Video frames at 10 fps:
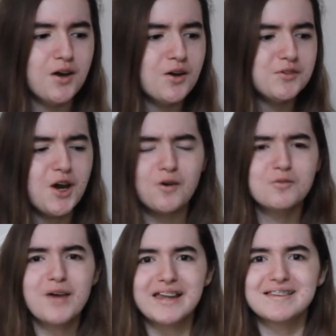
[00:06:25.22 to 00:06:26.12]
No,
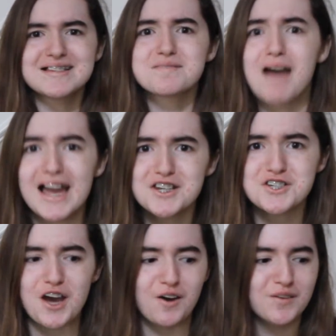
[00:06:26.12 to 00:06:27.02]
wait, this is my
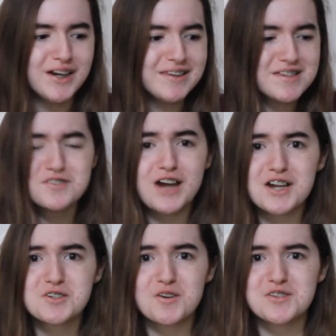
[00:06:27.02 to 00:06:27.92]
show. This is
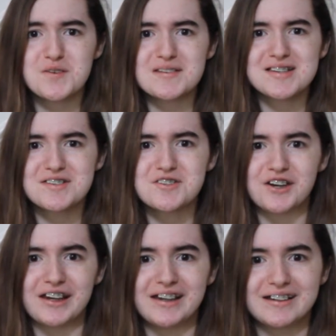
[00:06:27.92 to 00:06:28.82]
Crash Course U.S. History.